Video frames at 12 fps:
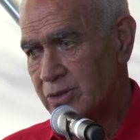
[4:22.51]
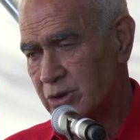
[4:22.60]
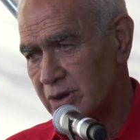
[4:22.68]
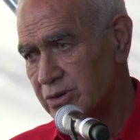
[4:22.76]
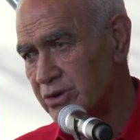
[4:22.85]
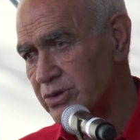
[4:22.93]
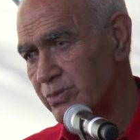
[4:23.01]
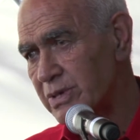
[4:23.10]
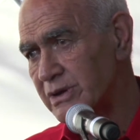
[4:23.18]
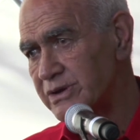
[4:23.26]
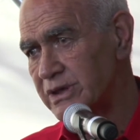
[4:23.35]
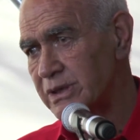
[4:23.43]
got a
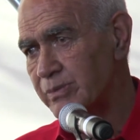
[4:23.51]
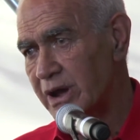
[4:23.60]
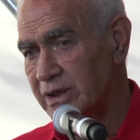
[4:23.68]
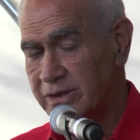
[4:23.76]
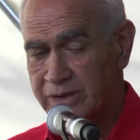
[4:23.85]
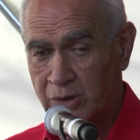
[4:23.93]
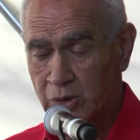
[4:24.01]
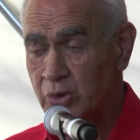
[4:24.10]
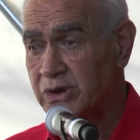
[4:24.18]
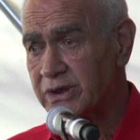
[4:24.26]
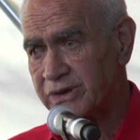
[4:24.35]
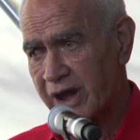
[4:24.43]
disability, but he's a
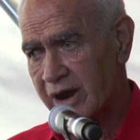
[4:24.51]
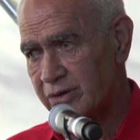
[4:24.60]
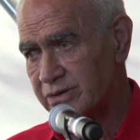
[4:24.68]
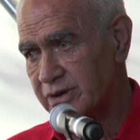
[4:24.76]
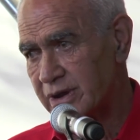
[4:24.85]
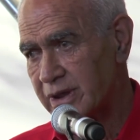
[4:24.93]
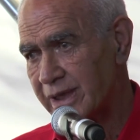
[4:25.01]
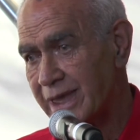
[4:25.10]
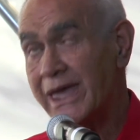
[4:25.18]
good guitarist, eh?